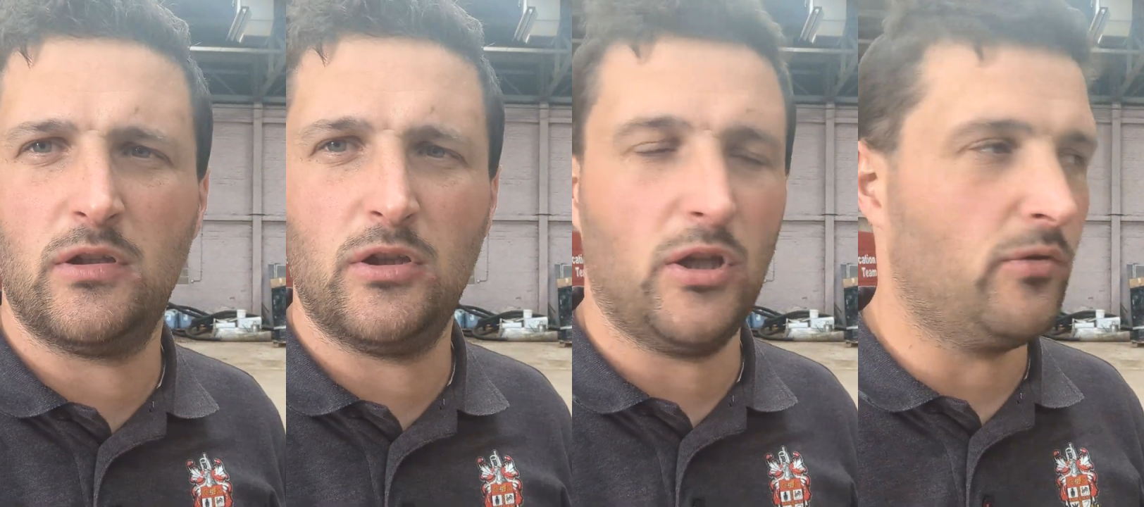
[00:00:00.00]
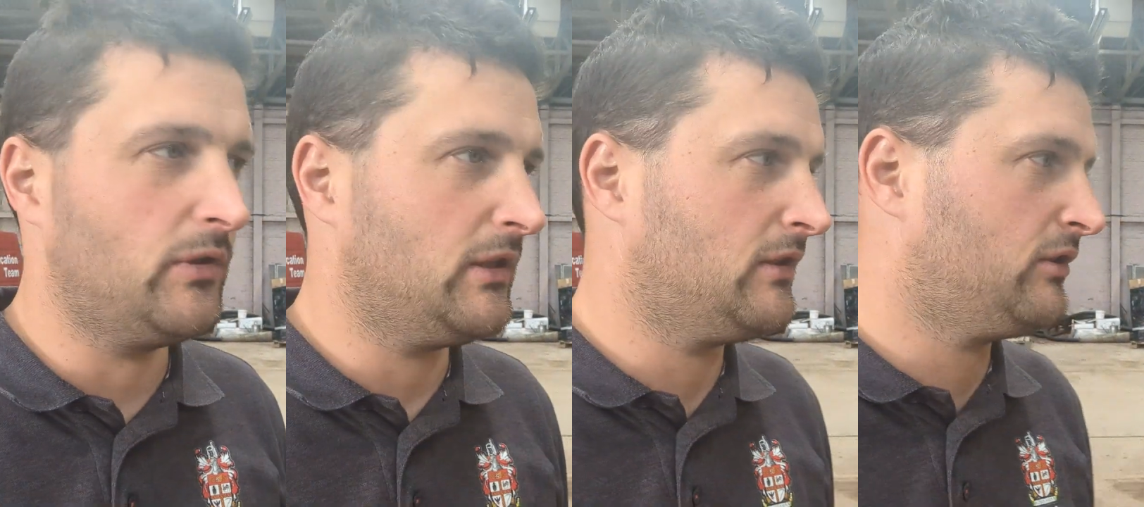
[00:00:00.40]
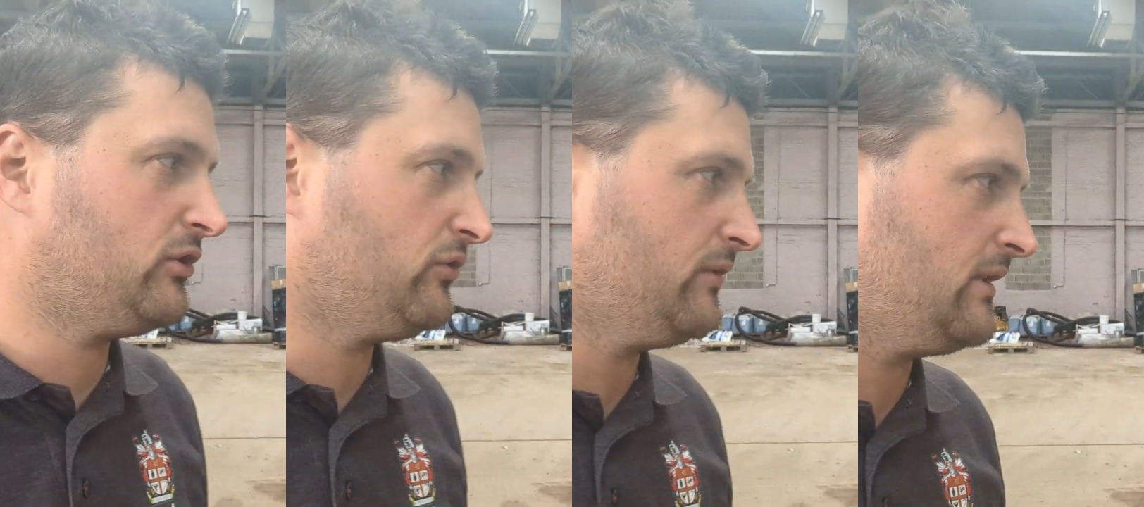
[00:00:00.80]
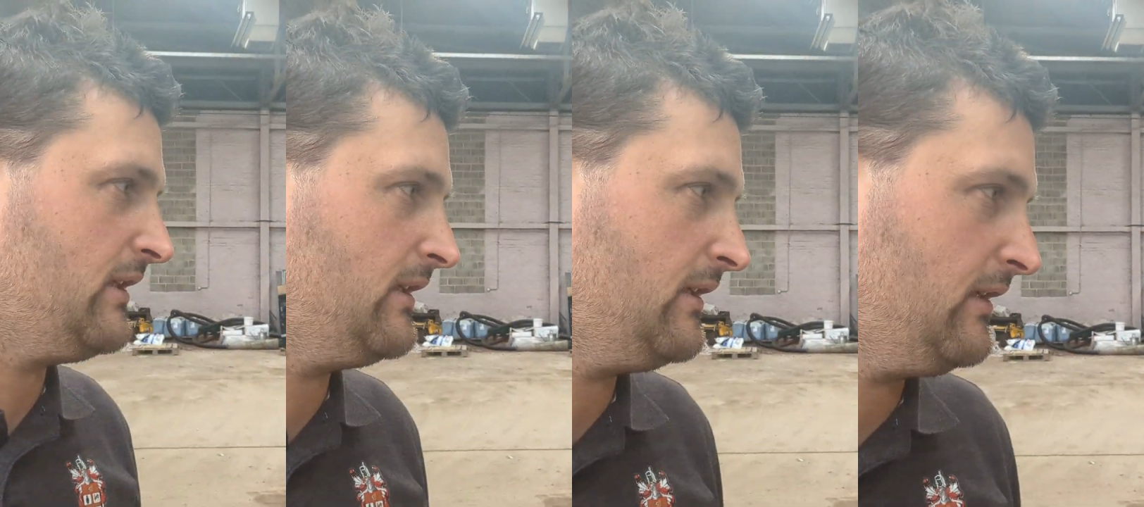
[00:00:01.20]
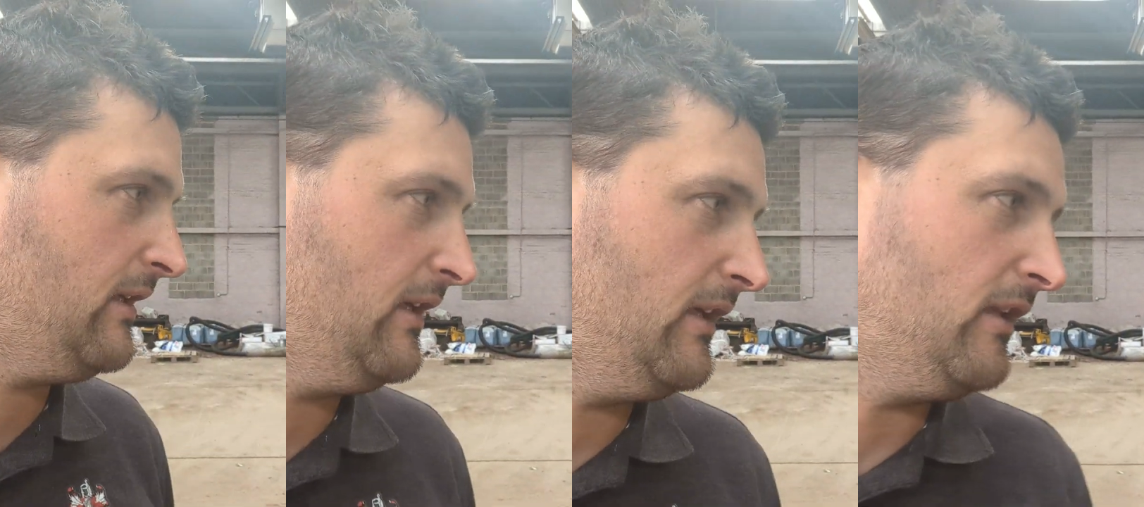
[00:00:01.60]
loading, shunting
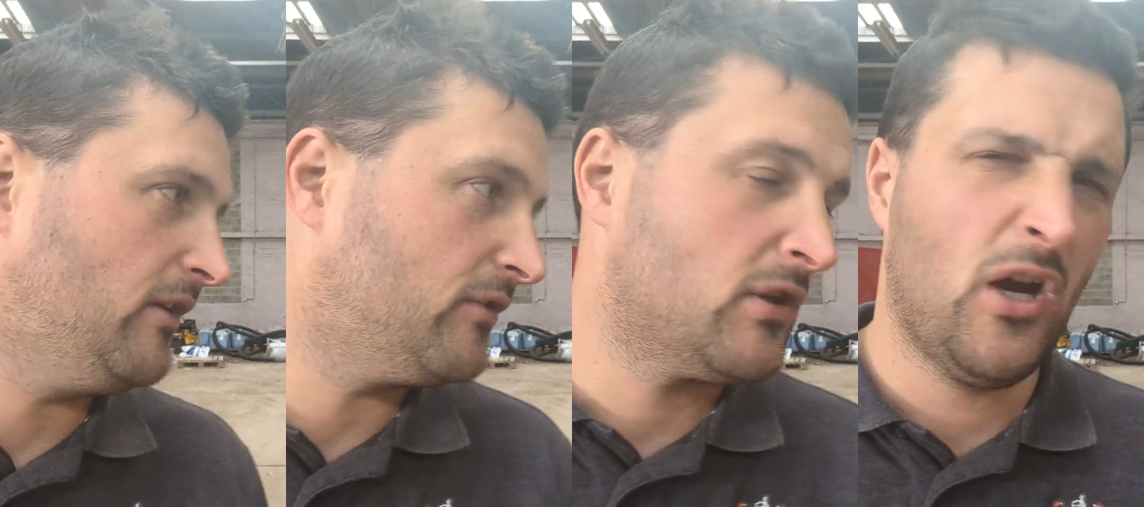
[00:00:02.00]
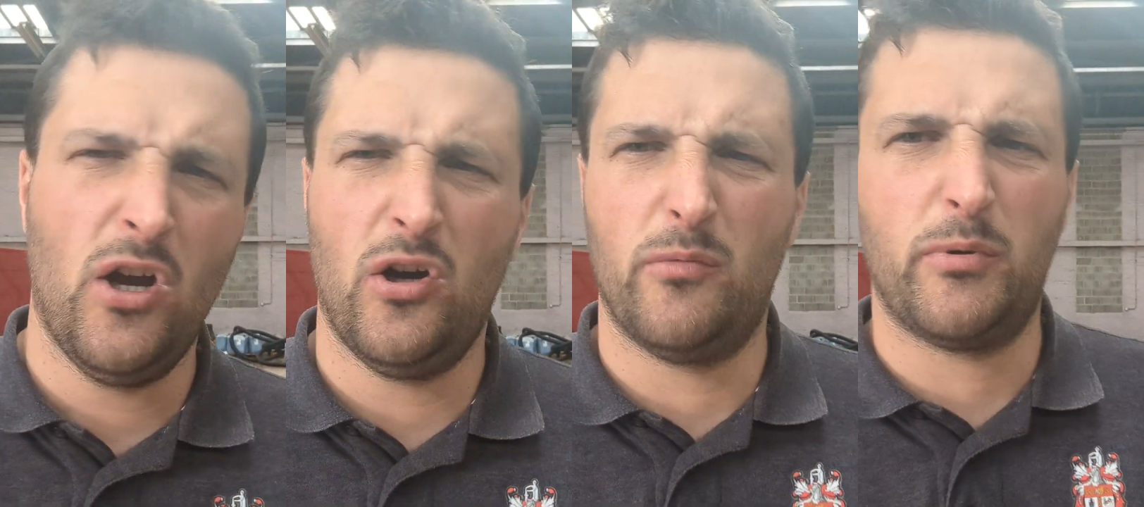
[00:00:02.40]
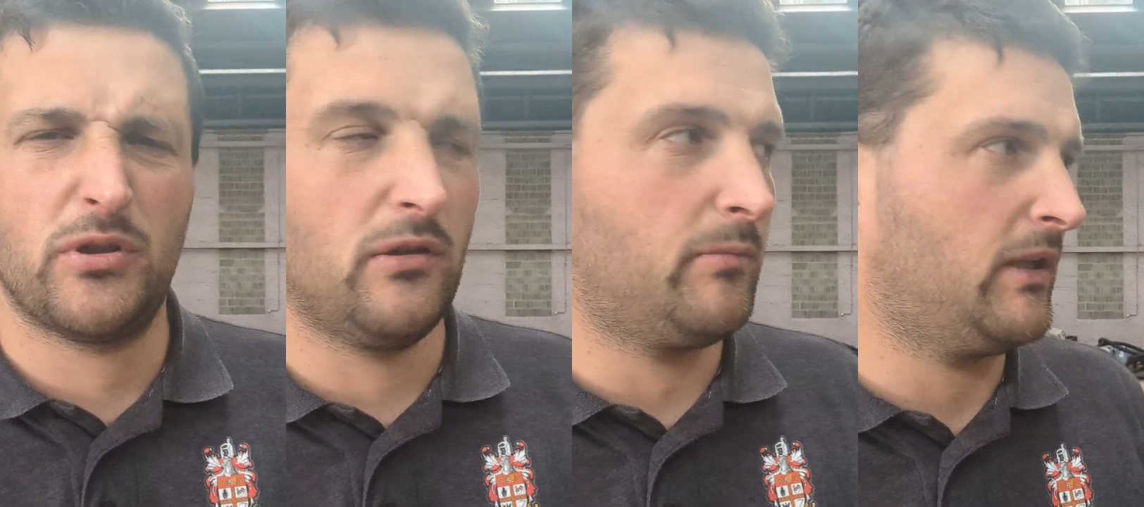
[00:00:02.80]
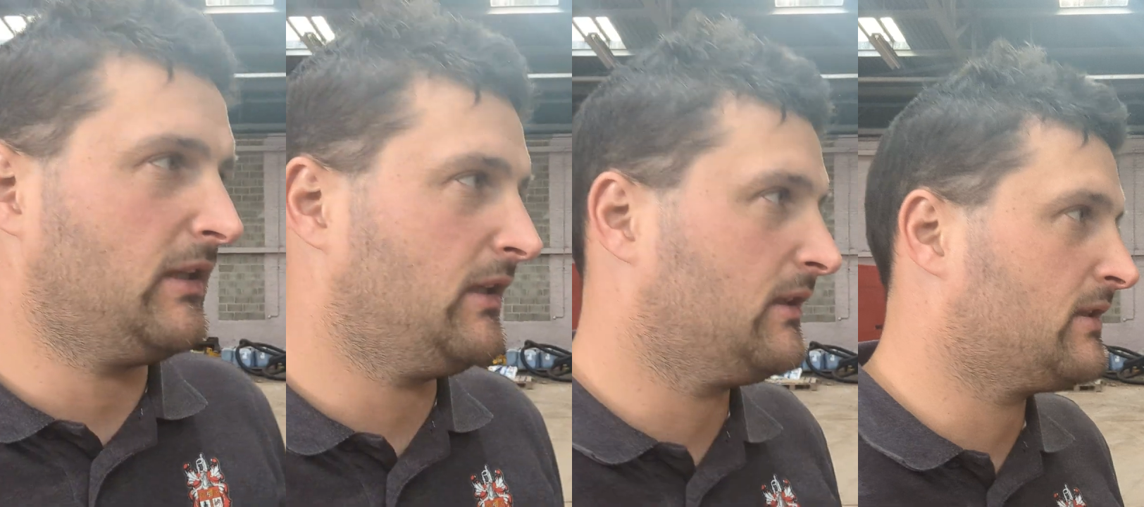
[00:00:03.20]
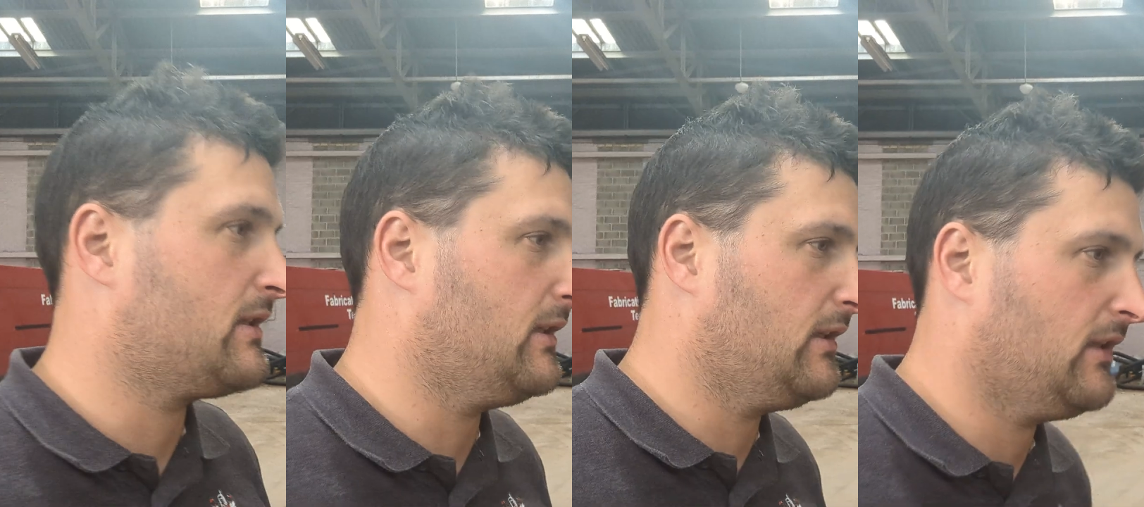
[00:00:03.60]
loads, or pushing up planings,
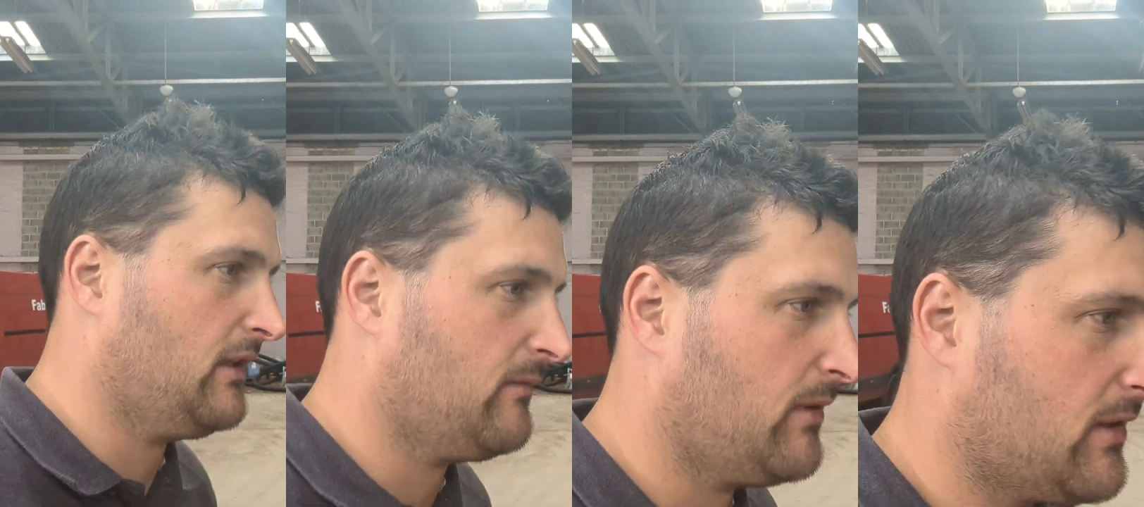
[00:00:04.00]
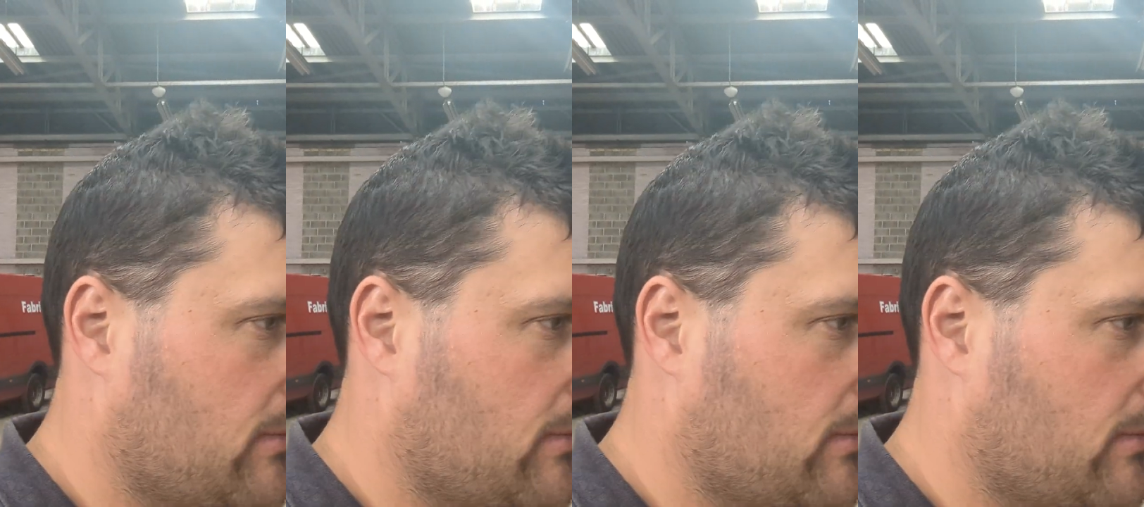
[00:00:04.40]
that bit